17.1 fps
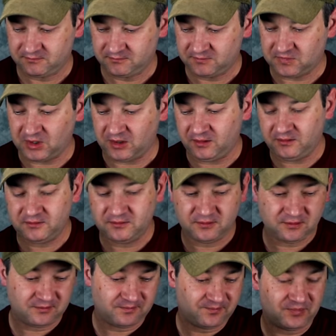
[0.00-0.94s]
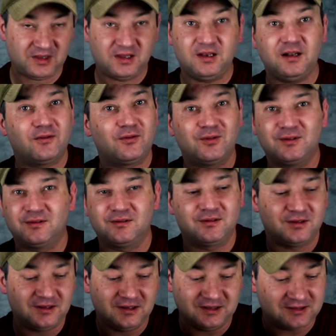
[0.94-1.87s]
No, he never
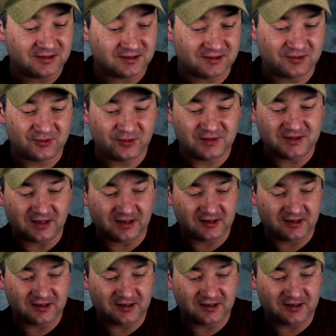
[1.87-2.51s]
eats the streets on